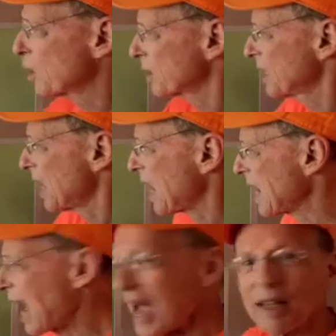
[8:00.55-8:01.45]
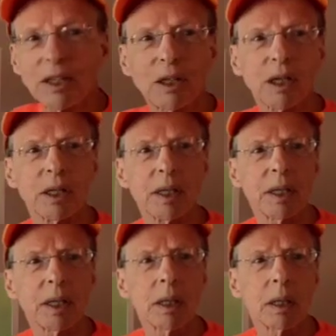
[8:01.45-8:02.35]

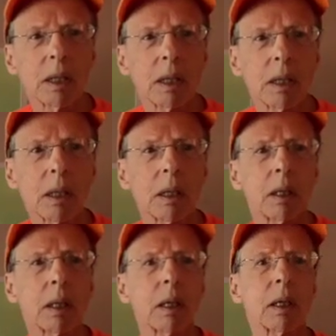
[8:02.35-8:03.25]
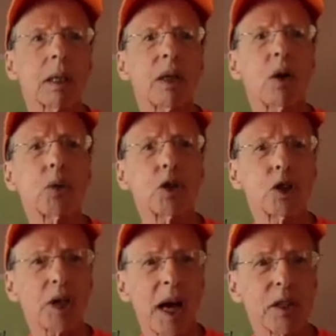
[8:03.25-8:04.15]
diagonally, those
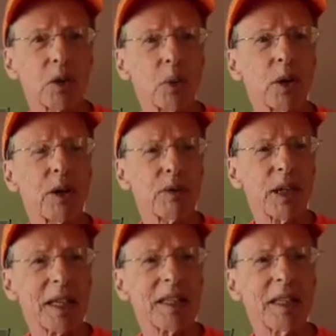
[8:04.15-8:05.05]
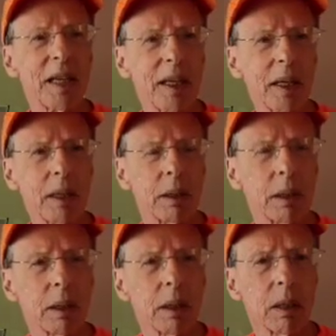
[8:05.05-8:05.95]
shots would have landed in.
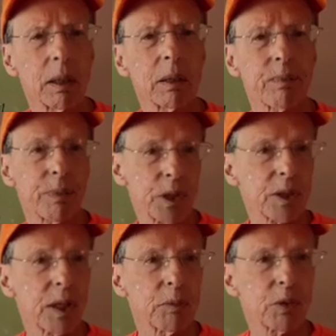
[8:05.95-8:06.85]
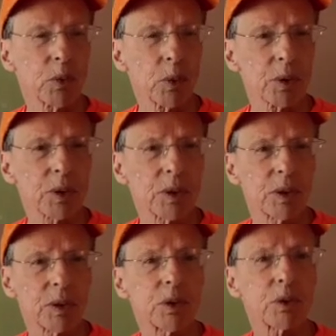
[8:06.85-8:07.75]
The same, of course,
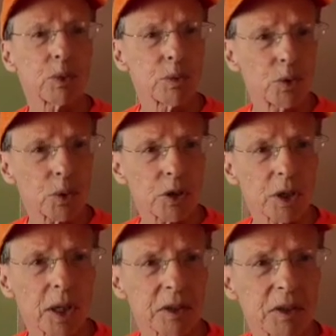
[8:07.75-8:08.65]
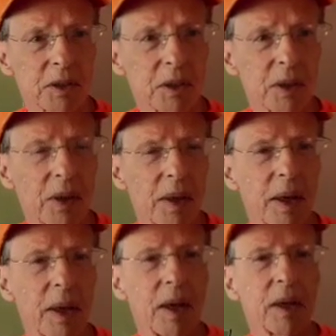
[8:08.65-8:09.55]
is true of your shots.
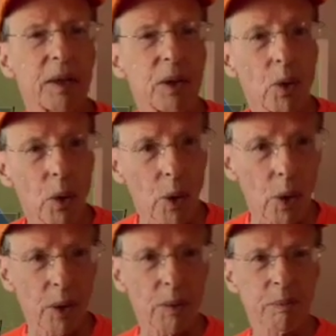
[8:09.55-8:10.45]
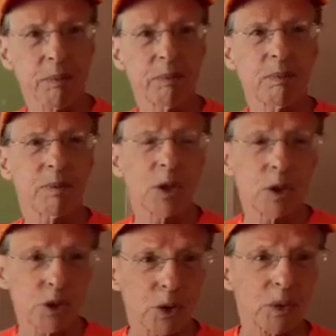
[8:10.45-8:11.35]
There are
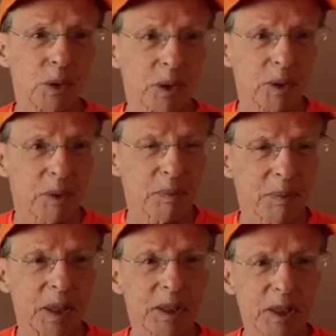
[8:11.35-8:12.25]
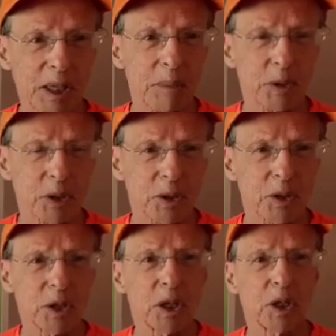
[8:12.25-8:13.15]
certainly
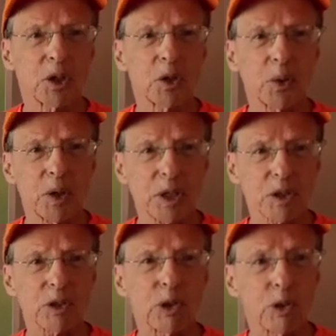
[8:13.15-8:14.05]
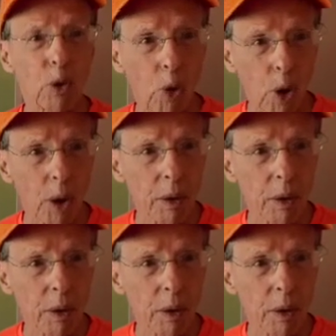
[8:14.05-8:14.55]
exceptions to this law.